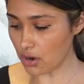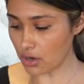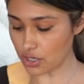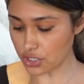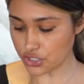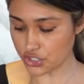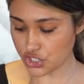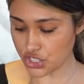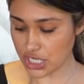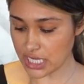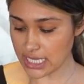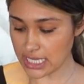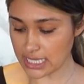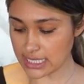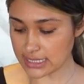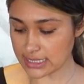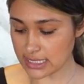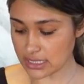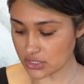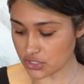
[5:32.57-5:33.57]
our
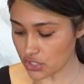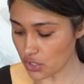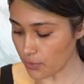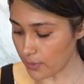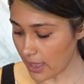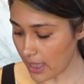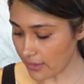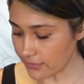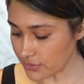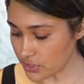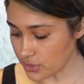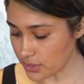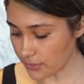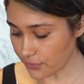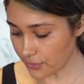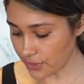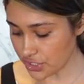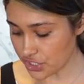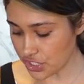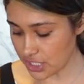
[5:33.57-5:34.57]
cheese. So we have two
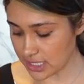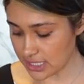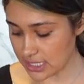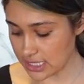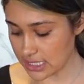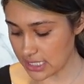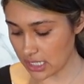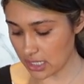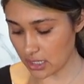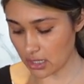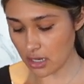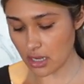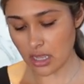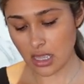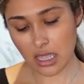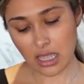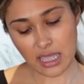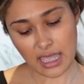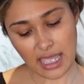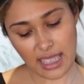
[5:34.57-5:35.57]
different cheeses here.
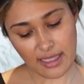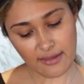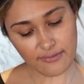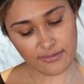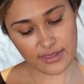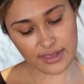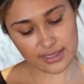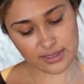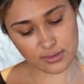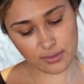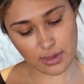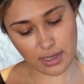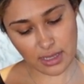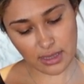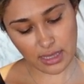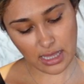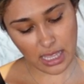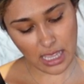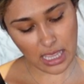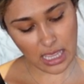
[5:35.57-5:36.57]
I have this
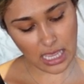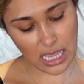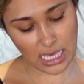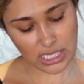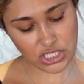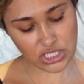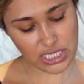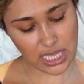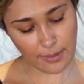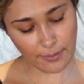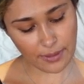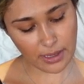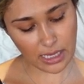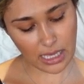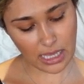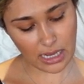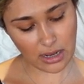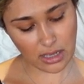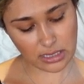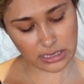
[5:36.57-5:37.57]
one that I just happened to
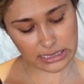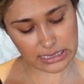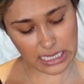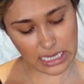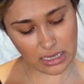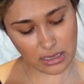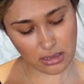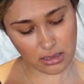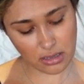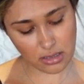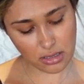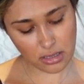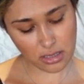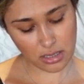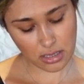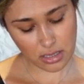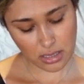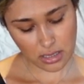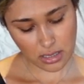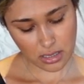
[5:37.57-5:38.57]
get on sale.
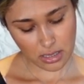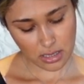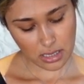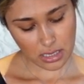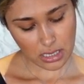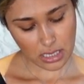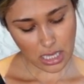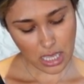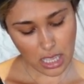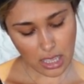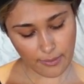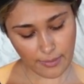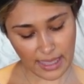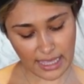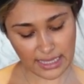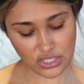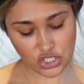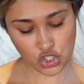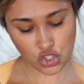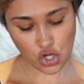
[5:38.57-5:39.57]
Um,
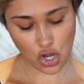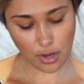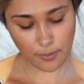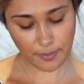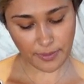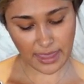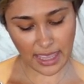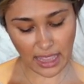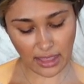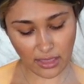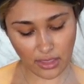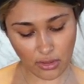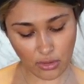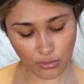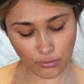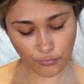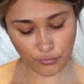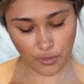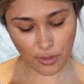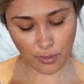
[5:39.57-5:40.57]
it's sharp
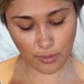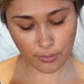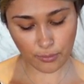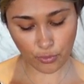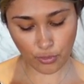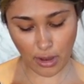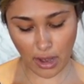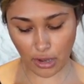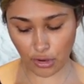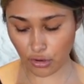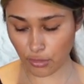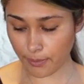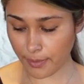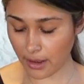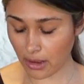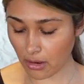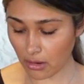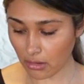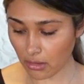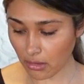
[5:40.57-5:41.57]
yellow from Cracker
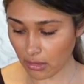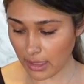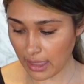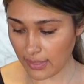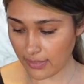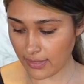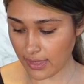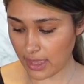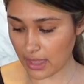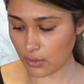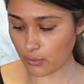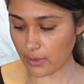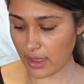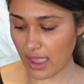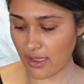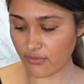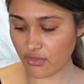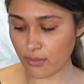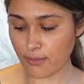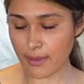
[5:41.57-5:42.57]
Barrel. And then we
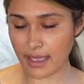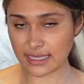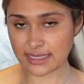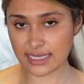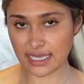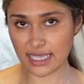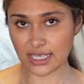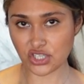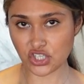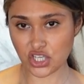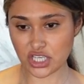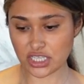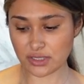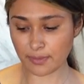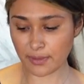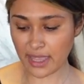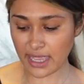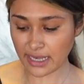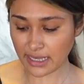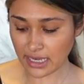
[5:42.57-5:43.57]
have the Mexican cheese
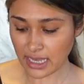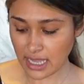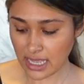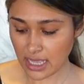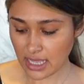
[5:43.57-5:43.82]
blend.